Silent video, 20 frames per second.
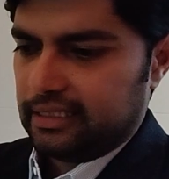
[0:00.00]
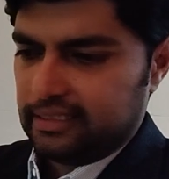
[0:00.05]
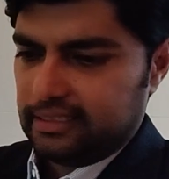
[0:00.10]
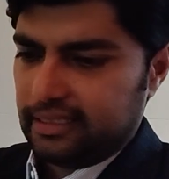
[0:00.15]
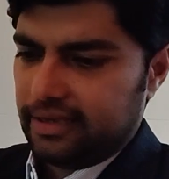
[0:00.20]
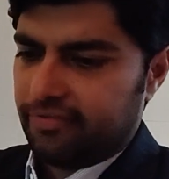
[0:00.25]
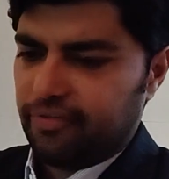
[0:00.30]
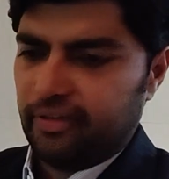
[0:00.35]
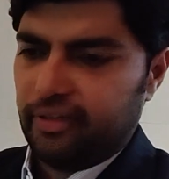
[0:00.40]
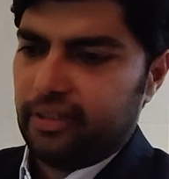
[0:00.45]

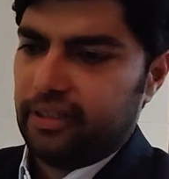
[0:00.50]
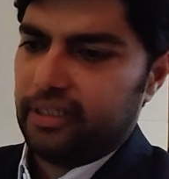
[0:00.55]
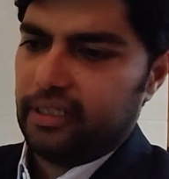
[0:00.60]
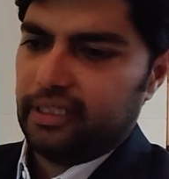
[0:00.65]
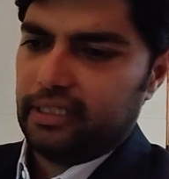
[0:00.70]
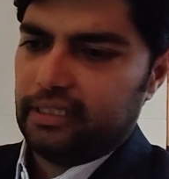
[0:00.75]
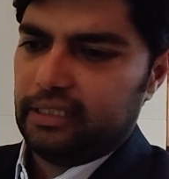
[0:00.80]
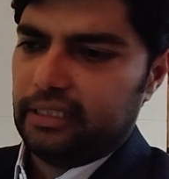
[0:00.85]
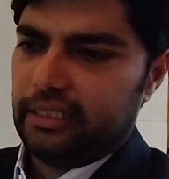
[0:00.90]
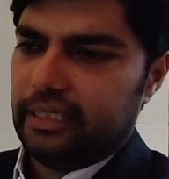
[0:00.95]

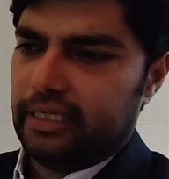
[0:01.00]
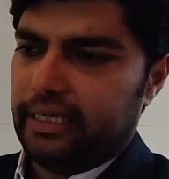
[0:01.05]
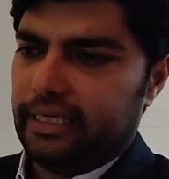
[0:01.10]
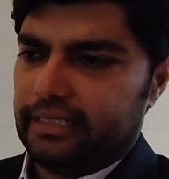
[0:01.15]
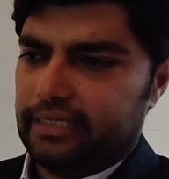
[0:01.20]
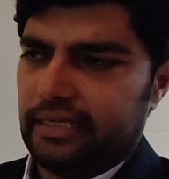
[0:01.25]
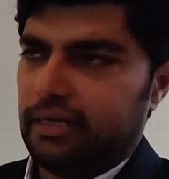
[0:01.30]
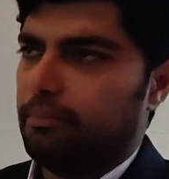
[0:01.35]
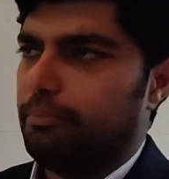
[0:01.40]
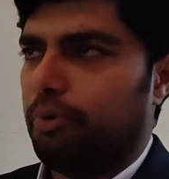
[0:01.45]
definitely,
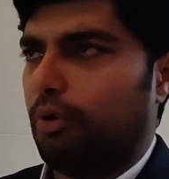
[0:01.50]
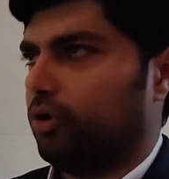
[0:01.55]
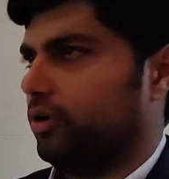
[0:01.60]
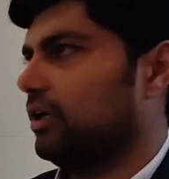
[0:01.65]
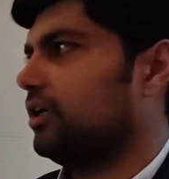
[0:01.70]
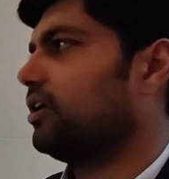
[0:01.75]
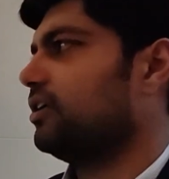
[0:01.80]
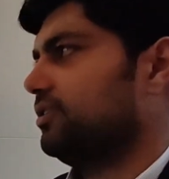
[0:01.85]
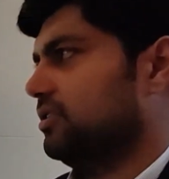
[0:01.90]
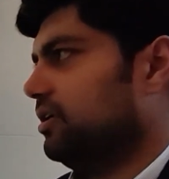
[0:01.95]
it's an
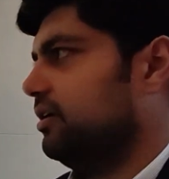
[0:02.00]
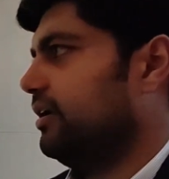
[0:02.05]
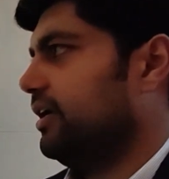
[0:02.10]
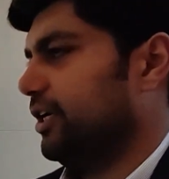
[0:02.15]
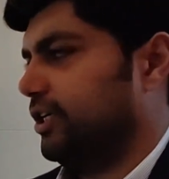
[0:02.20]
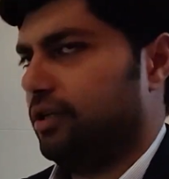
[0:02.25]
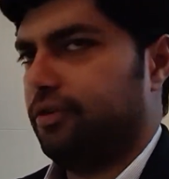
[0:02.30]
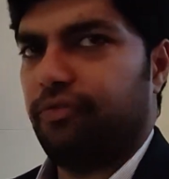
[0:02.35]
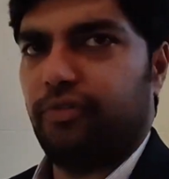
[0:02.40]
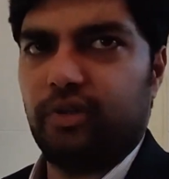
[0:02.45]
important
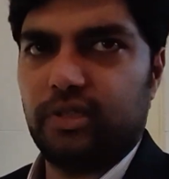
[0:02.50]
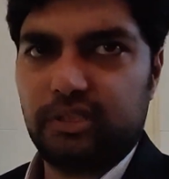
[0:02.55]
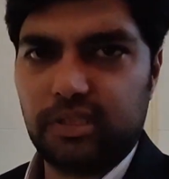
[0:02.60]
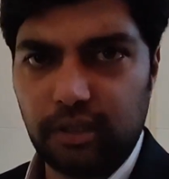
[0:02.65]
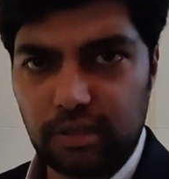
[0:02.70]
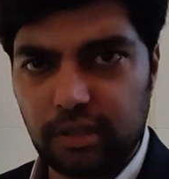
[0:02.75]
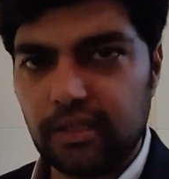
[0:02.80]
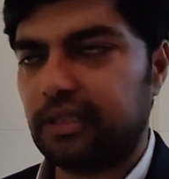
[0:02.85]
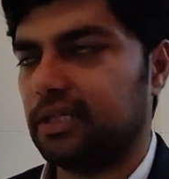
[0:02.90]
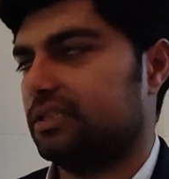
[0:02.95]
consideration for
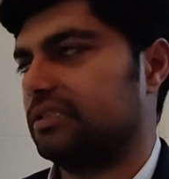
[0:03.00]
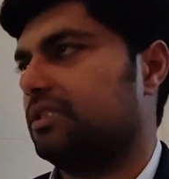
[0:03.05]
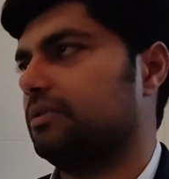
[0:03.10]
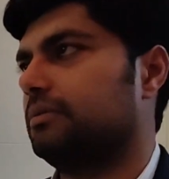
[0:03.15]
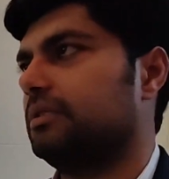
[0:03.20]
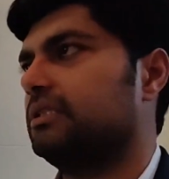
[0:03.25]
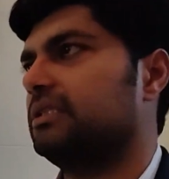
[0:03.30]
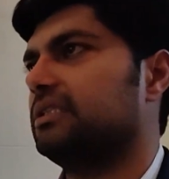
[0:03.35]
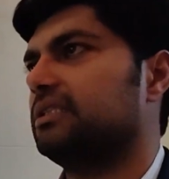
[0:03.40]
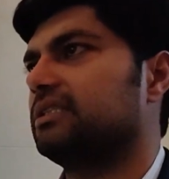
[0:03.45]
certain
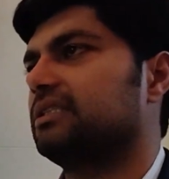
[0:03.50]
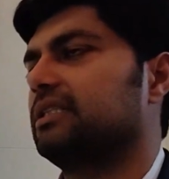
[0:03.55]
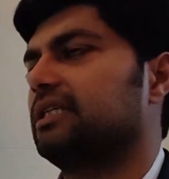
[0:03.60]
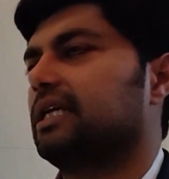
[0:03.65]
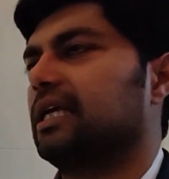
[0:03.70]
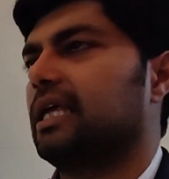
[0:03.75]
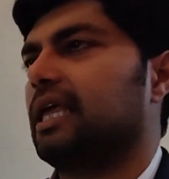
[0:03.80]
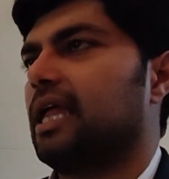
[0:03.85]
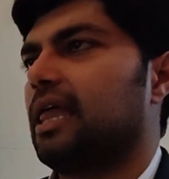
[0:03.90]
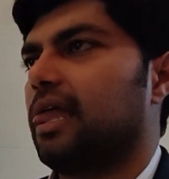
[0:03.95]
customers,
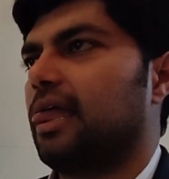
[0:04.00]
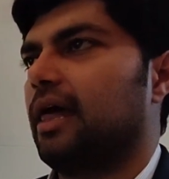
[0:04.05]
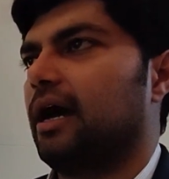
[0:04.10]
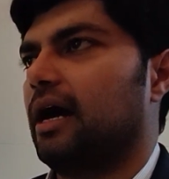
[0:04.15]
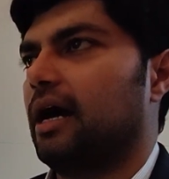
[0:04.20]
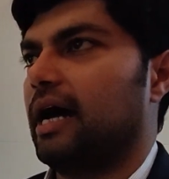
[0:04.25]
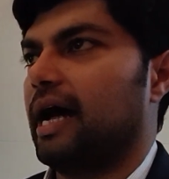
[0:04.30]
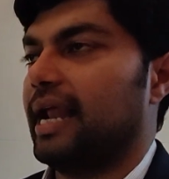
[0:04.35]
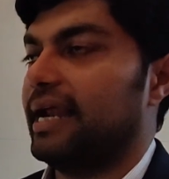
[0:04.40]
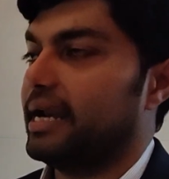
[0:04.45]

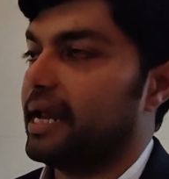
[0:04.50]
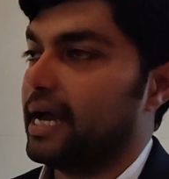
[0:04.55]
and